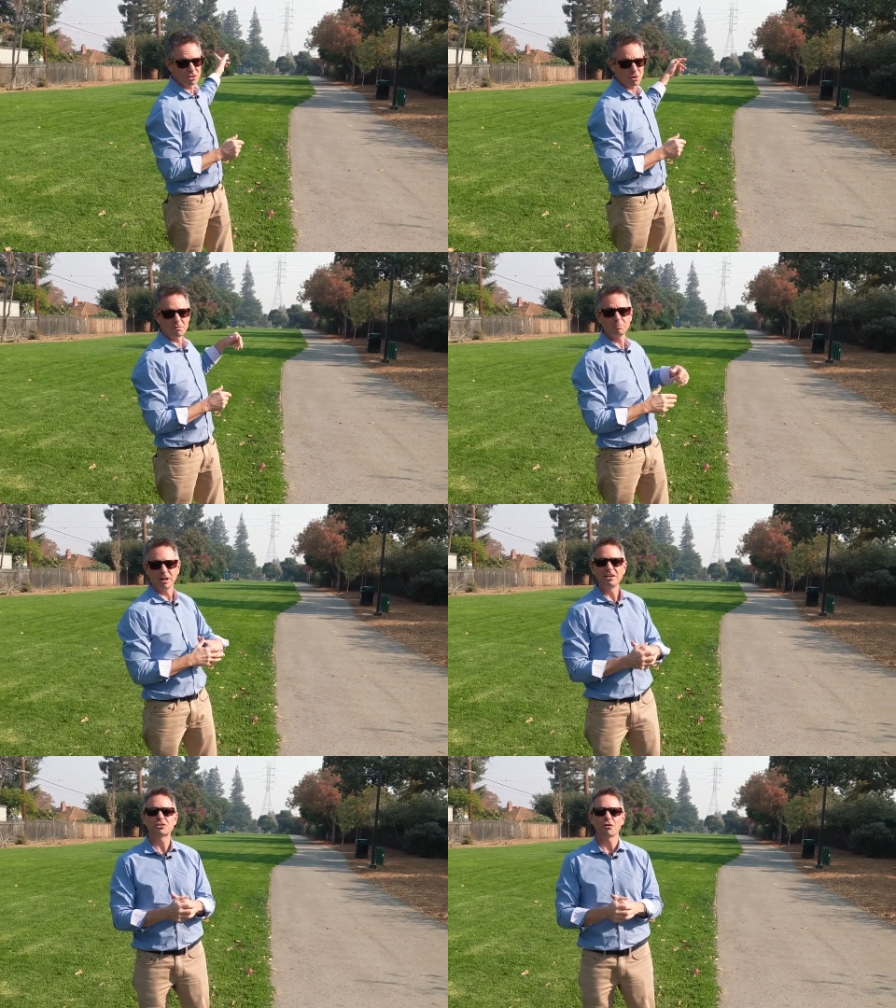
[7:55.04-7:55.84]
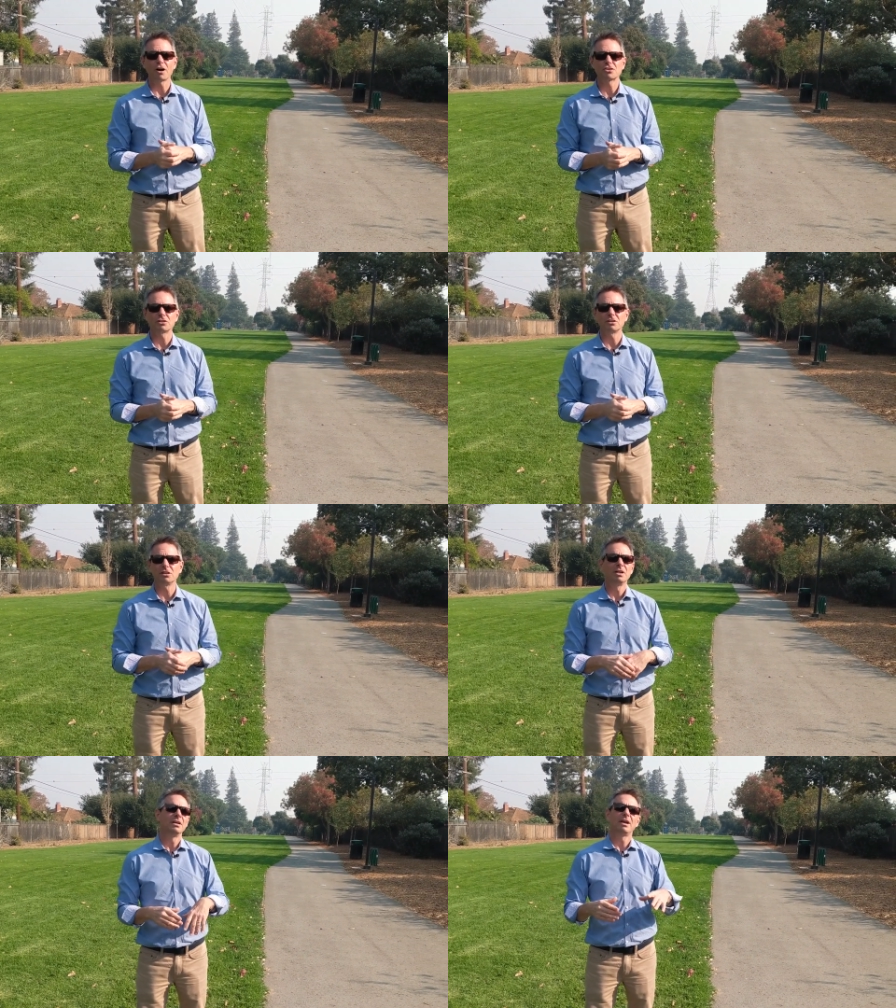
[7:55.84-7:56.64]
They also have a play
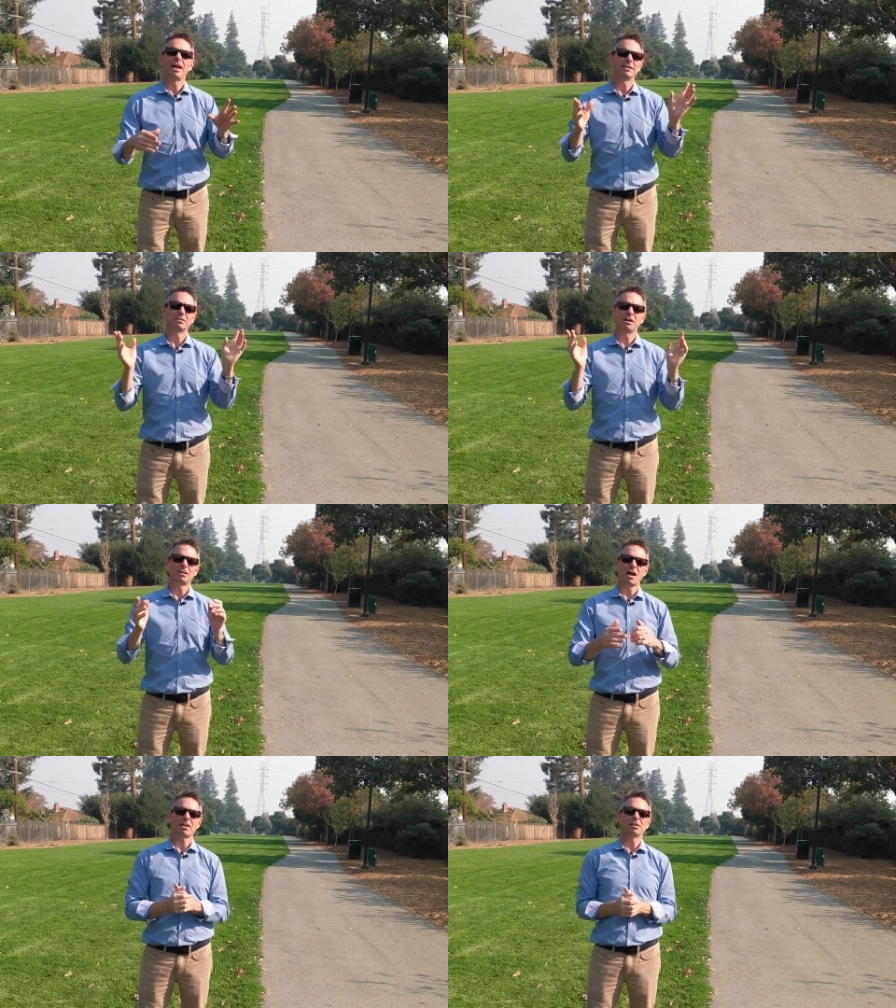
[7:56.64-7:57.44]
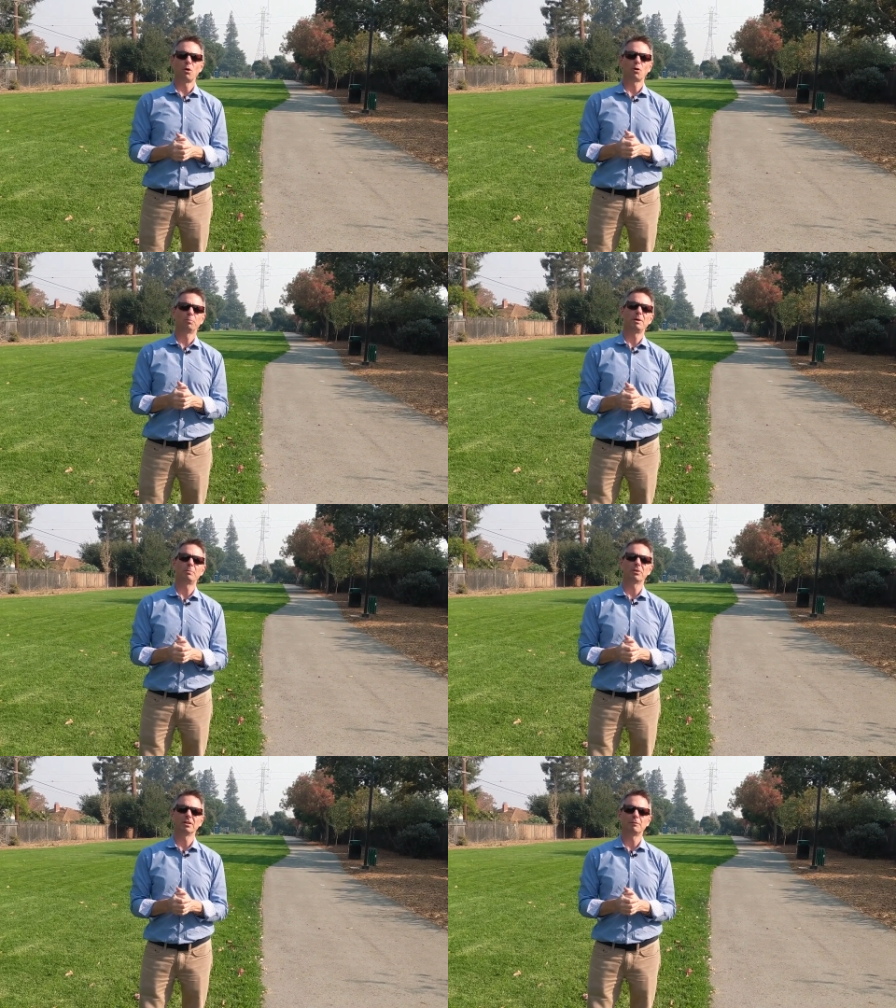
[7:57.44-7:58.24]
structure, and a lot of the local
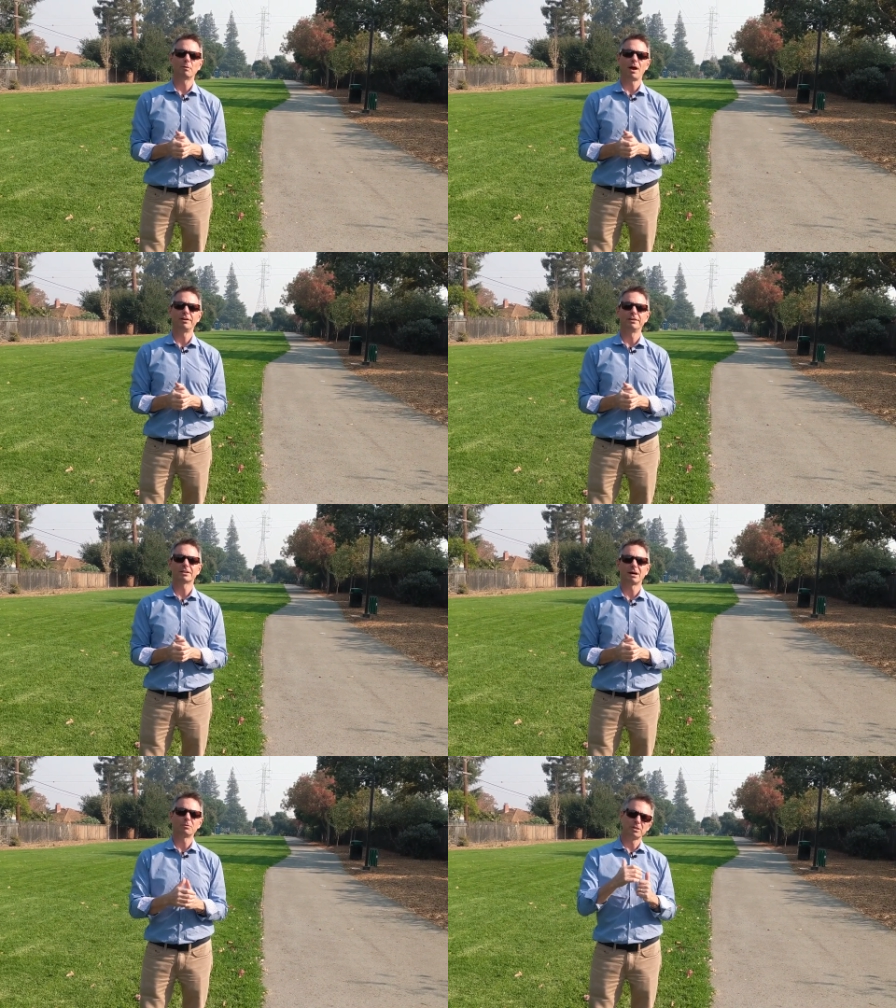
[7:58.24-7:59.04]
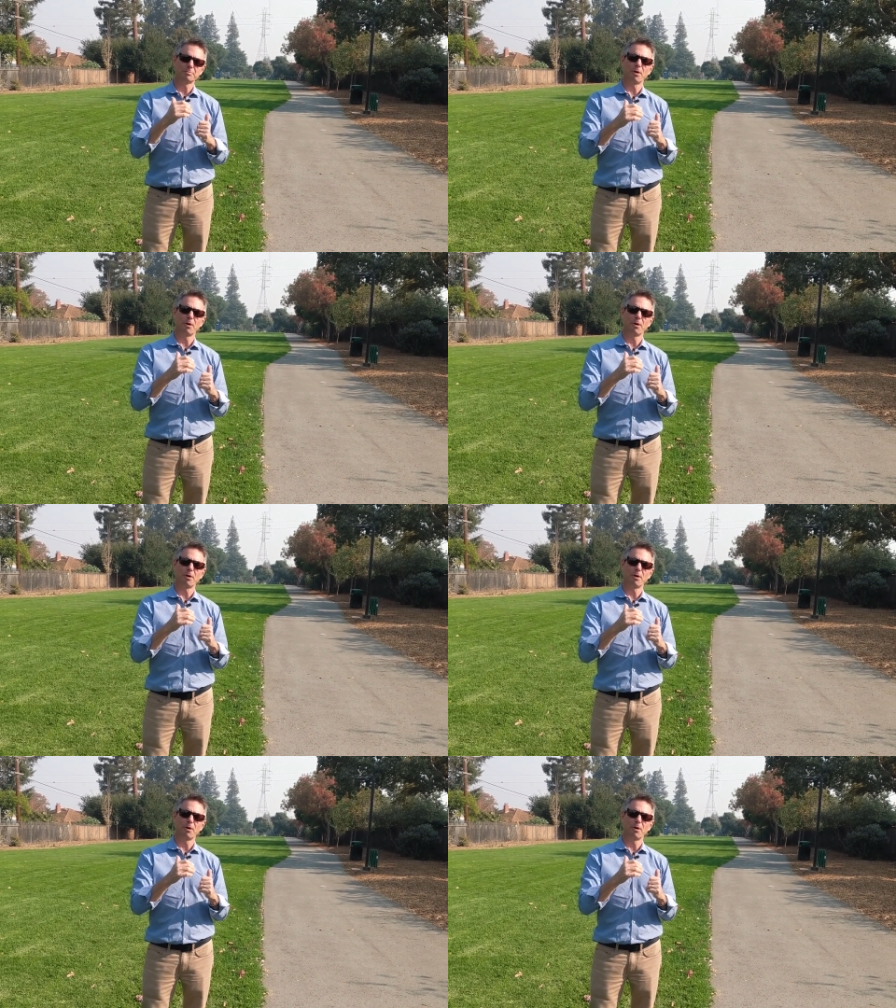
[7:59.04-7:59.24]
people that live around here come to